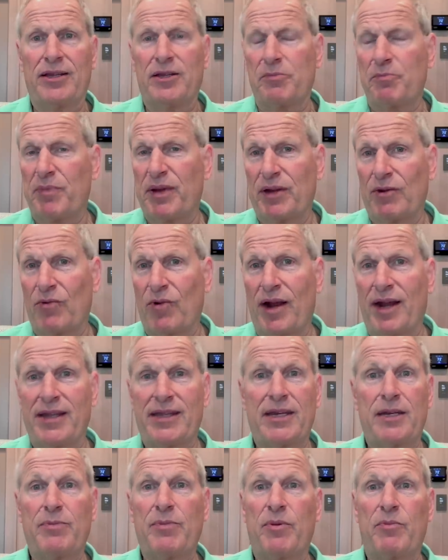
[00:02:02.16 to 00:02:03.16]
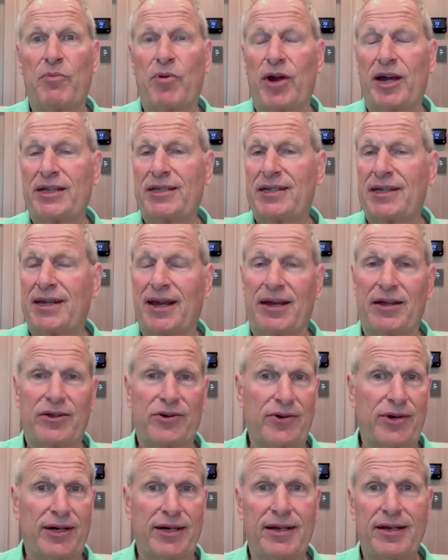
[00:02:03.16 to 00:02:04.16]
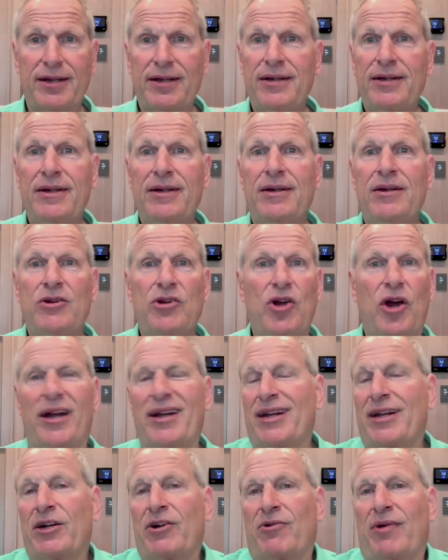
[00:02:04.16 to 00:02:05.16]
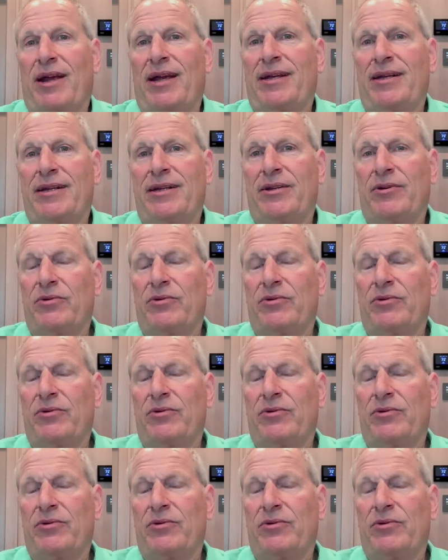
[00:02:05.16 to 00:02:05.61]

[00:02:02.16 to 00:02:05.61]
and Pittway that had been brought together and not integrated.